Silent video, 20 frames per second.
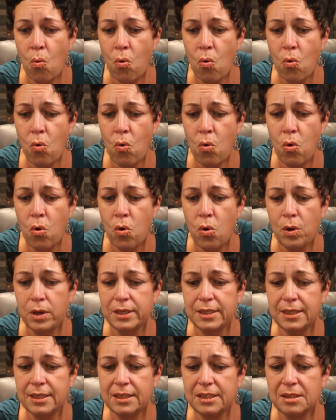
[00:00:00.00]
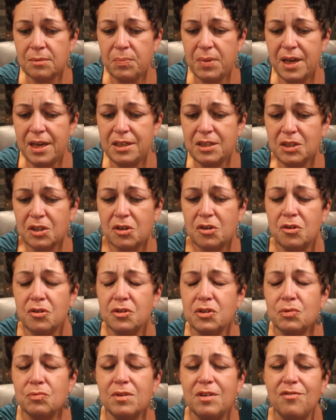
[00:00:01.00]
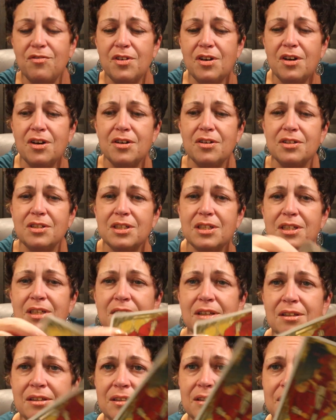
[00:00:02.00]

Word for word: ooh six of pentacles reversed